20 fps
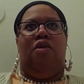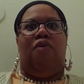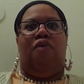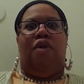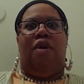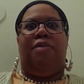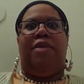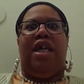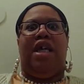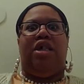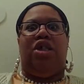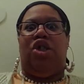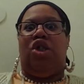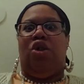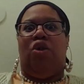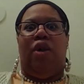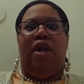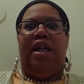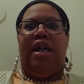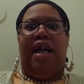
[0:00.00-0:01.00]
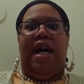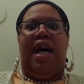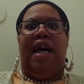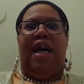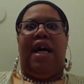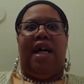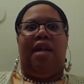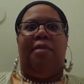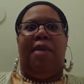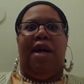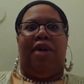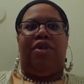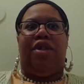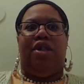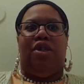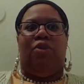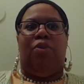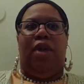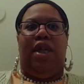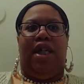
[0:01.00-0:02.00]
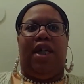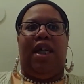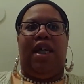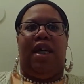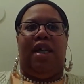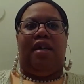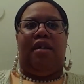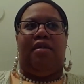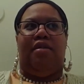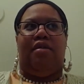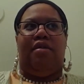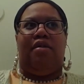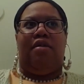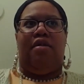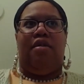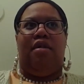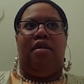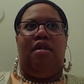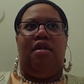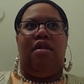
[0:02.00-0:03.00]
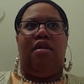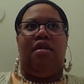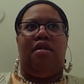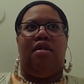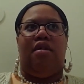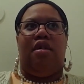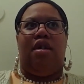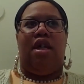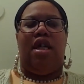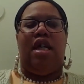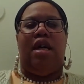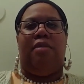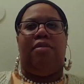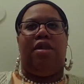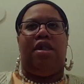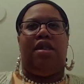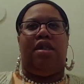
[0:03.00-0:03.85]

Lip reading: from that joy that I had about this weekend. And I'm